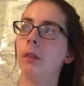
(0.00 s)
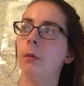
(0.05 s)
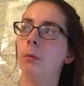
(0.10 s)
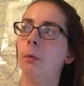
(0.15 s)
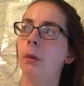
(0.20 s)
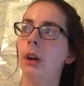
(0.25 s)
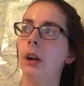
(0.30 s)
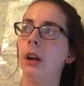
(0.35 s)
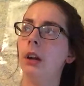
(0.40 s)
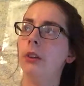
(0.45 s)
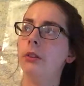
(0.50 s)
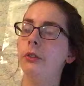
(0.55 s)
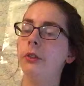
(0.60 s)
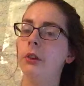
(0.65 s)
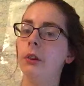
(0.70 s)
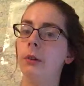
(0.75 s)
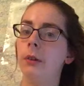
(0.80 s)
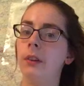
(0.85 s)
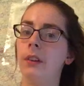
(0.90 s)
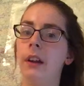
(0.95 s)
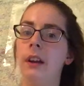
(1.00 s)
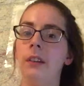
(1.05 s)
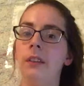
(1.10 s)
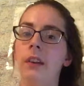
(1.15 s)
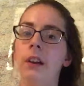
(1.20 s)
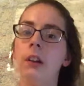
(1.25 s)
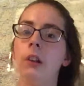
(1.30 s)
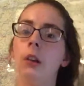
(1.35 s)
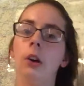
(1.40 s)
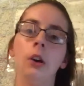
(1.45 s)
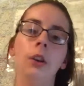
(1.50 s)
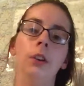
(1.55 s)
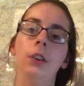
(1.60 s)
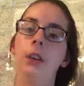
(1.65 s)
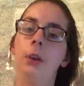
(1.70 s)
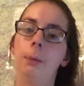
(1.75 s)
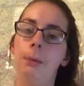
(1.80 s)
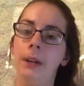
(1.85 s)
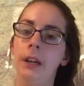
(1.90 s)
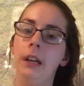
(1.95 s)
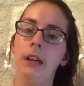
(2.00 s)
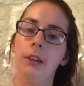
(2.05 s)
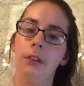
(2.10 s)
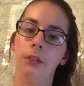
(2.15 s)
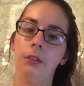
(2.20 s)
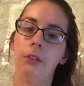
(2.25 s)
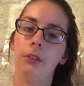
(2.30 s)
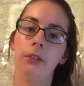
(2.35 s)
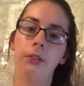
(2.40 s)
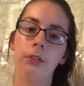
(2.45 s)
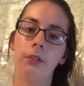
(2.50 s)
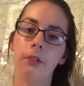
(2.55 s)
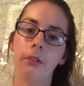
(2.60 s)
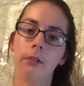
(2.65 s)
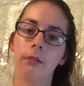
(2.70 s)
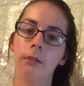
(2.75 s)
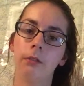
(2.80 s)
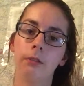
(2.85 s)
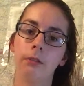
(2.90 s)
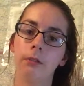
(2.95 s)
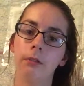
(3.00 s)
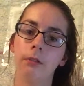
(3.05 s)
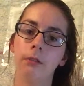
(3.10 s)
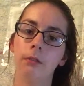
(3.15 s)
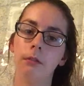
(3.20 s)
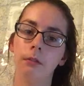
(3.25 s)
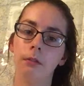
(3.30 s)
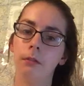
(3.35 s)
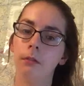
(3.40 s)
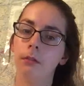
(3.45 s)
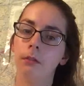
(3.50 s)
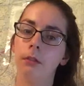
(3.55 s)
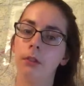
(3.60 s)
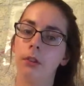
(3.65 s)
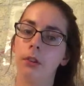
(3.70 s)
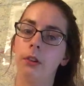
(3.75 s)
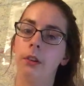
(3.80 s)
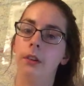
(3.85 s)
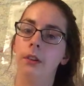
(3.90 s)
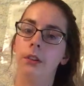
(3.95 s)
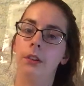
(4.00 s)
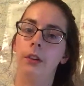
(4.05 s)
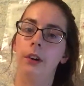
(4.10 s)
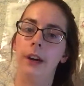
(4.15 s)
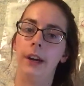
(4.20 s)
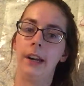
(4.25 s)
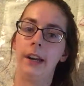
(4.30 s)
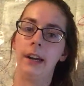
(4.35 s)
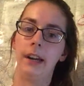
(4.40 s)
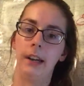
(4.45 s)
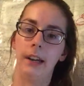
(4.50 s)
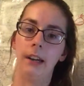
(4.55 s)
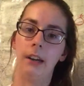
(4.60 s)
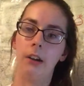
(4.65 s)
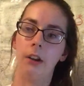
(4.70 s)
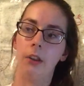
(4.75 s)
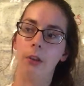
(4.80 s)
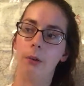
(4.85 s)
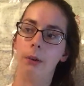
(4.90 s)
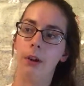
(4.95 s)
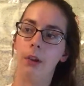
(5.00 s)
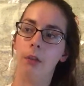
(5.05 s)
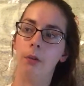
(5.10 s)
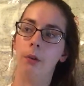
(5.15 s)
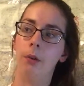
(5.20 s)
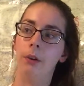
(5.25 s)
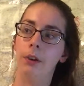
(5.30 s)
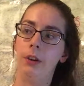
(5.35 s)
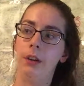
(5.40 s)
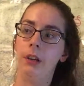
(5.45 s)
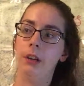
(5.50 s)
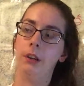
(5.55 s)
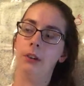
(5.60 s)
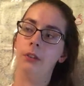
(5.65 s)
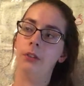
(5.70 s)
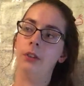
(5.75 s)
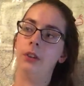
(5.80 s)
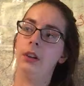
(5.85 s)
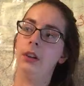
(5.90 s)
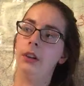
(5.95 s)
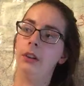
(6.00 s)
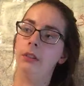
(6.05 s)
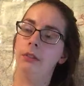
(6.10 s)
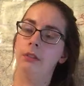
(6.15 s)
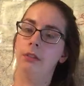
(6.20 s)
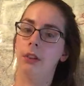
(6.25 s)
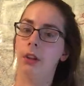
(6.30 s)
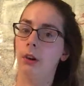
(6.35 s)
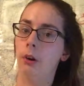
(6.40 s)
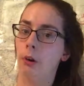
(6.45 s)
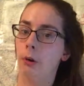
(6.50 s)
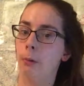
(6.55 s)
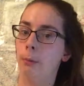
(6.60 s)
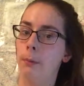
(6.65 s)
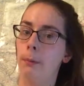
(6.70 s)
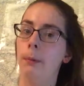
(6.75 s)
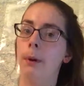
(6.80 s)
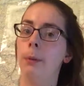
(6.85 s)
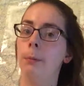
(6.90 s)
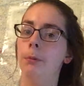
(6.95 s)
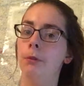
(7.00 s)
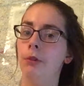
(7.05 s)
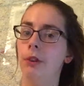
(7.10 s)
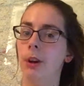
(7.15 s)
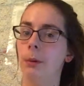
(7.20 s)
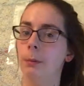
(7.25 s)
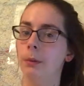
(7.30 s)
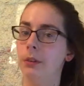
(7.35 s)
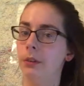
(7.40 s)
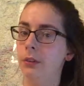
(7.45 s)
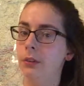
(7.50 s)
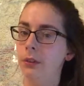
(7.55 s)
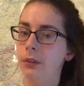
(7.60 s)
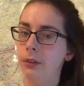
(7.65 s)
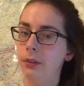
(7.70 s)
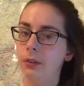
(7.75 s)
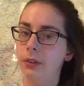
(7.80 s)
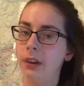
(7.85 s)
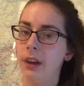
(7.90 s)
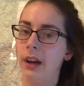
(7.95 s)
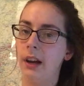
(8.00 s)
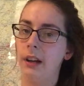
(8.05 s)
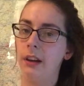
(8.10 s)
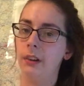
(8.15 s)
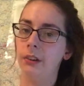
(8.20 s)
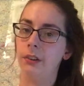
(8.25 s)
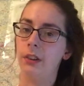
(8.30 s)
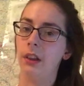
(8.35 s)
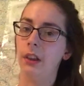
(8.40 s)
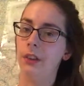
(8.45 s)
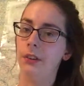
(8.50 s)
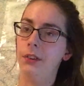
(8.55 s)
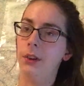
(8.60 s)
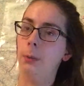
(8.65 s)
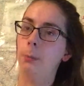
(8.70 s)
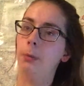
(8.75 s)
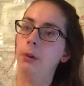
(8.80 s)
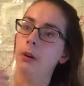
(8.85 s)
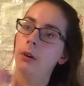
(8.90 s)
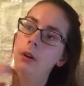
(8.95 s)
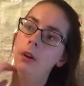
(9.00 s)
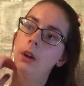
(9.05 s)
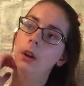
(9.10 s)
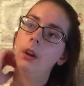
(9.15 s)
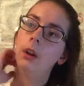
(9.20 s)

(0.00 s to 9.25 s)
What I'll do is I'll learn the piece so I can get all the way through it, sitting at home in my pajamas at a solid tempo.